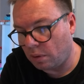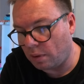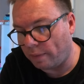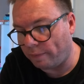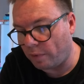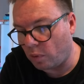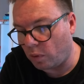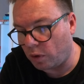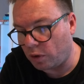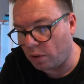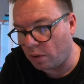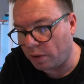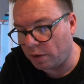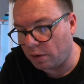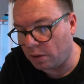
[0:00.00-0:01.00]
current voltage
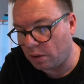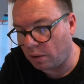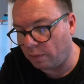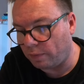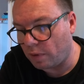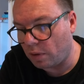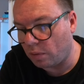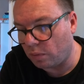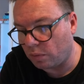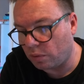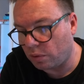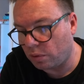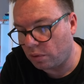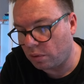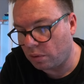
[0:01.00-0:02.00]
92
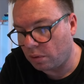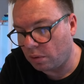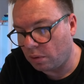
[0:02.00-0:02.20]
volts.